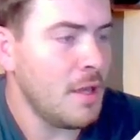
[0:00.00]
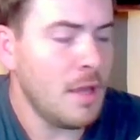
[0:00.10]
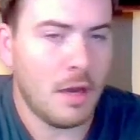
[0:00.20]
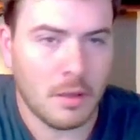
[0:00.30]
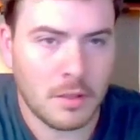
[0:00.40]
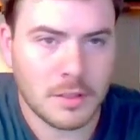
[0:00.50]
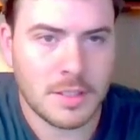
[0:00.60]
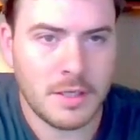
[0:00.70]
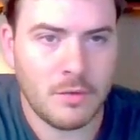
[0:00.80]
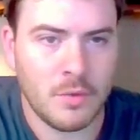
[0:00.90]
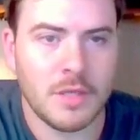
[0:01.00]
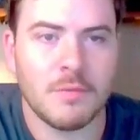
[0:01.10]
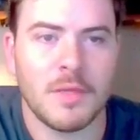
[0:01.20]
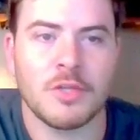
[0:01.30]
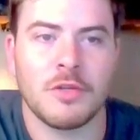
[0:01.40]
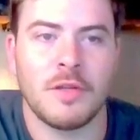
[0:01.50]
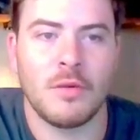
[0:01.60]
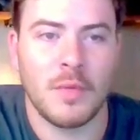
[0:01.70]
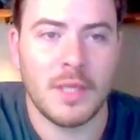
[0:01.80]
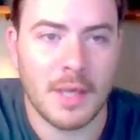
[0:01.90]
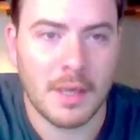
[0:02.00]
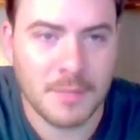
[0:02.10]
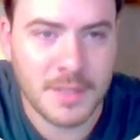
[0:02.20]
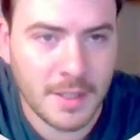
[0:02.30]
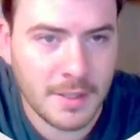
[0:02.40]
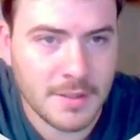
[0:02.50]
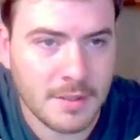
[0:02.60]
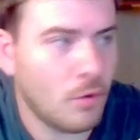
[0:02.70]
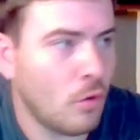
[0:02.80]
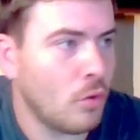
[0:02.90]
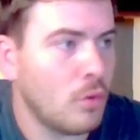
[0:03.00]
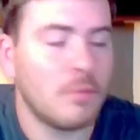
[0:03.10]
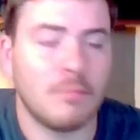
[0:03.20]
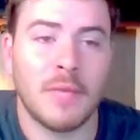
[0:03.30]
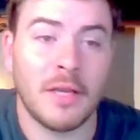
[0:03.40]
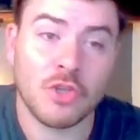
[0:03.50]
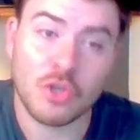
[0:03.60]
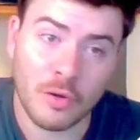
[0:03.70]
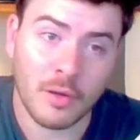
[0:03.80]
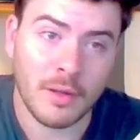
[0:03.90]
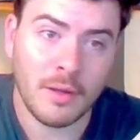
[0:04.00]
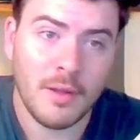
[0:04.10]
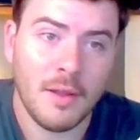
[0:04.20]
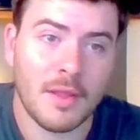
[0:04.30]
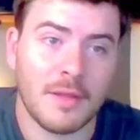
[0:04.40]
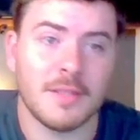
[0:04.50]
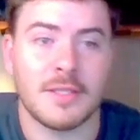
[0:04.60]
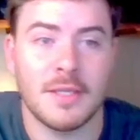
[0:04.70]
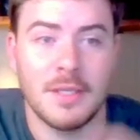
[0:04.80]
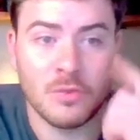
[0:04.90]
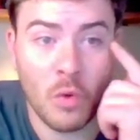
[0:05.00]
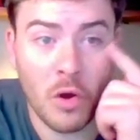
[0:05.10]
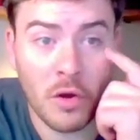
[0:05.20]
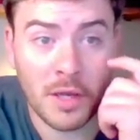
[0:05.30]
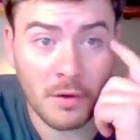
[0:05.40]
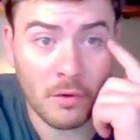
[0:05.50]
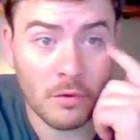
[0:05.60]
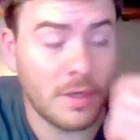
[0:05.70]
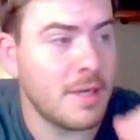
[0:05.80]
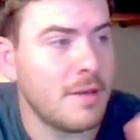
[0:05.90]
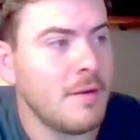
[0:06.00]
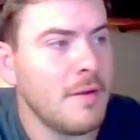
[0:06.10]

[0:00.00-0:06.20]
Lastly, we need to make sure that we update or make sure that this is working already,